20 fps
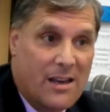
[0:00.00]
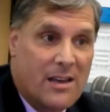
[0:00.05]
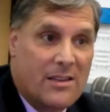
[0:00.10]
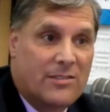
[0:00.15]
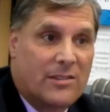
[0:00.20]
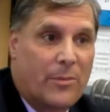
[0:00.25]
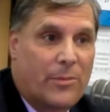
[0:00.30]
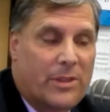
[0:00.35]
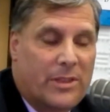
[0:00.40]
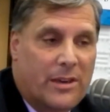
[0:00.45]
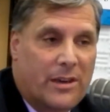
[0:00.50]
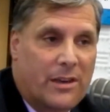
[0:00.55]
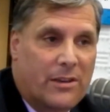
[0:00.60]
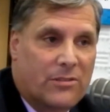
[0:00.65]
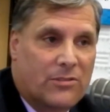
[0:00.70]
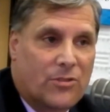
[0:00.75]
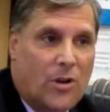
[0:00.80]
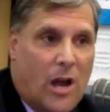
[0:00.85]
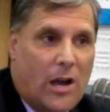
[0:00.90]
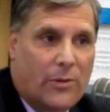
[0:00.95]
some of the
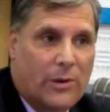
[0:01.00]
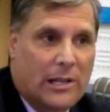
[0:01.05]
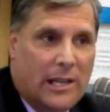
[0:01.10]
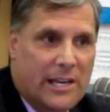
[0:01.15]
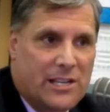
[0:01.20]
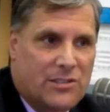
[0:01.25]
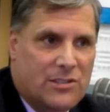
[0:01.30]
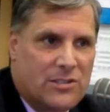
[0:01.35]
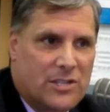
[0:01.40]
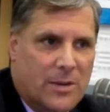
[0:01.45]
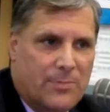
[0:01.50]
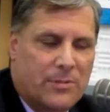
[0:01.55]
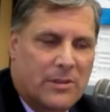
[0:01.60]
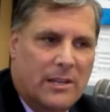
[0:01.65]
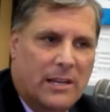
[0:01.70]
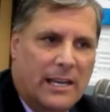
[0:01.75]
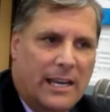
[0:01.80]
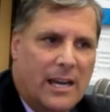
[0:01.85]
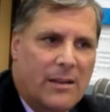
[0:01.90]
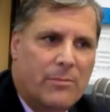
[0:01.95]
strong relationships.
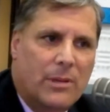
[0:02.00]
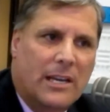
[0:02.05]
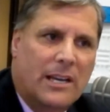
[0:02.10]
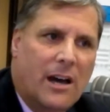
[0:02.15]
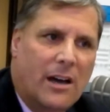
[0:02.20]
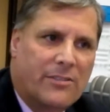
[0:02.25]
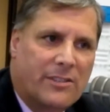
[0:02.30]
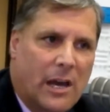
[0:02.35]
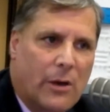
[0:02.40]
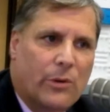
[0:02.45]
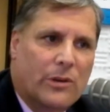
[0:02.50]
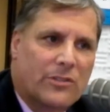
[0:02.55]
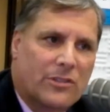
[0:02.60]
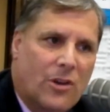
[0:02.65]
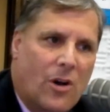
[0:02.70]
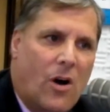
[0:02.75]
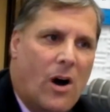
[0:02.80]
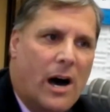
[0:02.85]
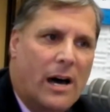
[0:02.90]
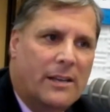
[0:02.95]
And again, because I was
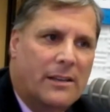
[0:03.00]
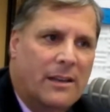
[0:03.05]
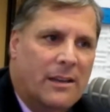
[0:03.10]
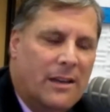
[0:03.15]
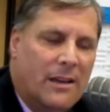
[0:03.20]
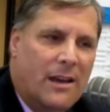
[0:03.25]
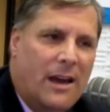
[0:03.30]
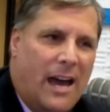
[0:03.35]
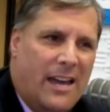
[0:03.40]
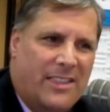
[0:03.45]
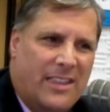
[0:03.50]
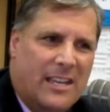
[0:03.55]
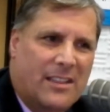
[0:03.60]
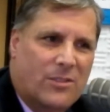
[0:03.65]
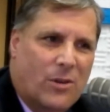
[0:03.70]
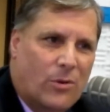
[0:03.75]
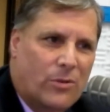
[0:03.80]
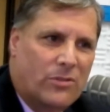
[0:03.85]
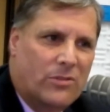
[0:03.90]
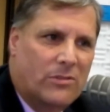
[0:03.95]
gone, I
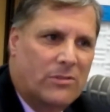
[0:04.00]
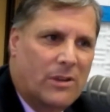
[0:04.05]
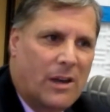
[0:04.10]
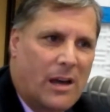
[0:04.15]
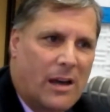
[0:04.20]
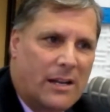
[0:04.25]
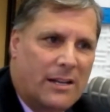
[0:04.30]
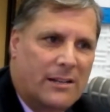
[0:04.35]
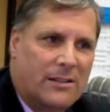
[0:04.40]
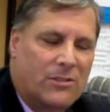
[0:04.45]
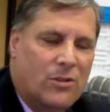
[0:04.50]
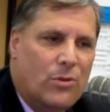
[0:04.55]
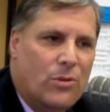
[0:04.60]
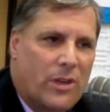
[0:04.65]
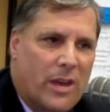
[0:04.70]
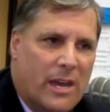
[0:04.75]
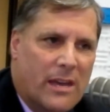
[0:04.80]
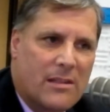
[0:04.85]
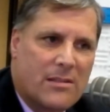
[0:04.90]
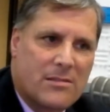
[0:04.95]
think those two
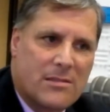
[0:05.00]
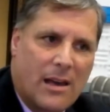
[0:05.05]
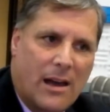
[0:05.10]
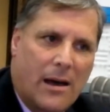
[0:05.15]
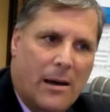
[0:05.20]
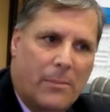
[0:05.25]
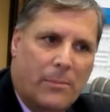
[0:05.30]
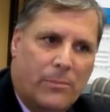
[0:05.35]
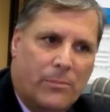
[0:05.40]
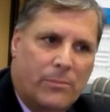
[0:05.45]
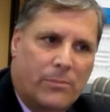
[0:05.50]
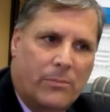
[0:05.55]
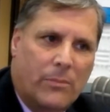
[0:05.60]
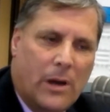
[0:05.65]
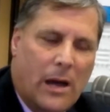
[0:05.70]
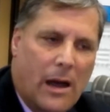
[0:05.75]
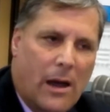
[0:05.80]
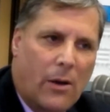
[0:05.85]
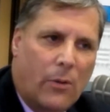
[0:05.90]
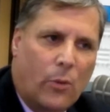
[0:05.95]
things
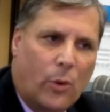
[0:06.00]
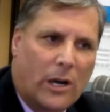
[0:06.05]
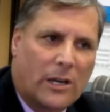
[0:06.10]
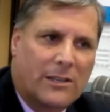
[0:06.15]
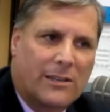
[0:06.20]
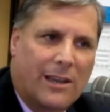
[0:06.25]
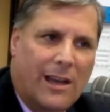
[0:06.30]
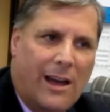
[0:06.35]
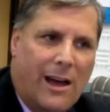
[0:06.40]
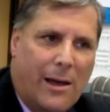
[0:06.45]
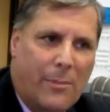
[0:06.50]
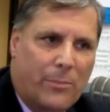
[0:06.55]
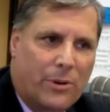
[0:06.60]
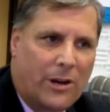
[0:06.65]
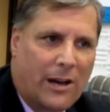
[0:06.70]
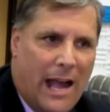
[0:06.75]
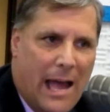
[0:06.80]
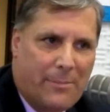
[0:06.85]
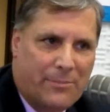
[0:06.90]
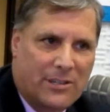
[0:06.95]
worked
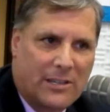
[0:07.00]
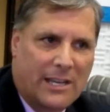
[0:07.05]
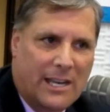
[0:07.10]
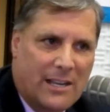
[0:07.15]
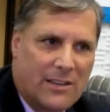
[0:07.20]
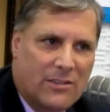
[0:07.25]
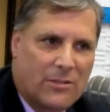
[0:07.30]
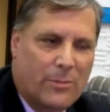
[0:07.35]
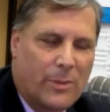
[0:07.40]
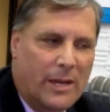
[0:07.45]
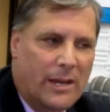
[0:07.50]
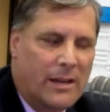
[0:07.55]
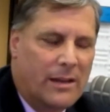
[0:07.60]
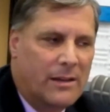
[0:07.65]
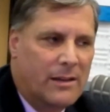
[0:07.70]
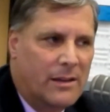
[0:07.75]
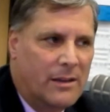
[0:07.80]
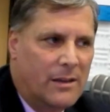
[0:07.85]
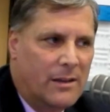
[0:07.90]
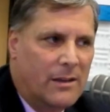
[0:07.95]
perhaps against me.
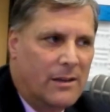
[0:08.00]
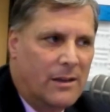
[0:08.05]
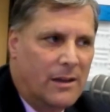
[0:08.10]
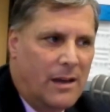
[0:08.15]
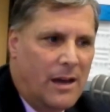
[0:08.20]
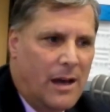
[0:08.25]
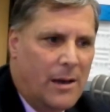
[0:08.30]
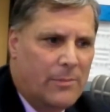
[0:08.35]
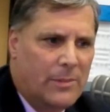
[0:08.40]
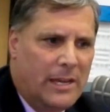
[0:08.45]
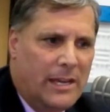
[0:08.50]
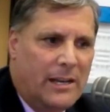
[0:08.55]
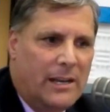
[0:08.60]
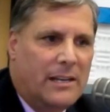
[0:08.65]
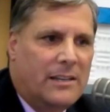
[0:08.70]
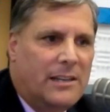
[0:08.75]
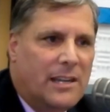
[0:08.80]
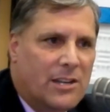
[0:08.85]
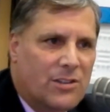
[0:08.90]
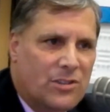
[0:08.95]
In
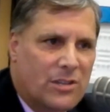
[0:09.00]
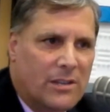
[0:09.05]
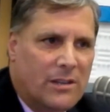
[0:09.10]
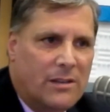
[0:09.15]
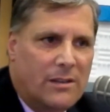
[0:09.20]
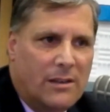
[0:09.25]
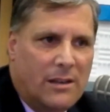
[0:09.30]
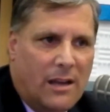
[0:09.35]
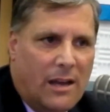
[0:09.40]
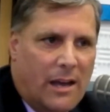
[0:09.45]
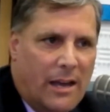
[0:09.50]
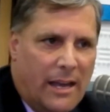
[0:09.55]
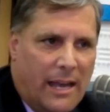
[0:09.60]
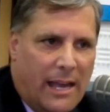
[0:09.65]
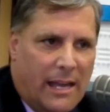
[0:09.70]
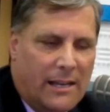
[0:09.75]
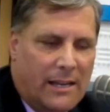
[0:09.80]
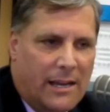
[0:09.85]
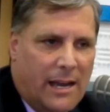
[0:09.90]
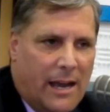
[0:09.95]
addition,
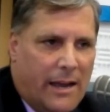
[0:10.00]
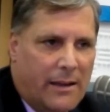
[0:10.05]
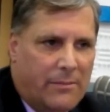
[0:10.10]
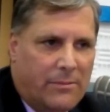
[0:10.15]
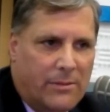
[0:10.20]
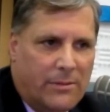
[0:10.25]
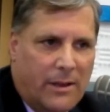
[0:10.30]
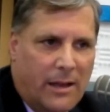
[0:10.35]
Andy, I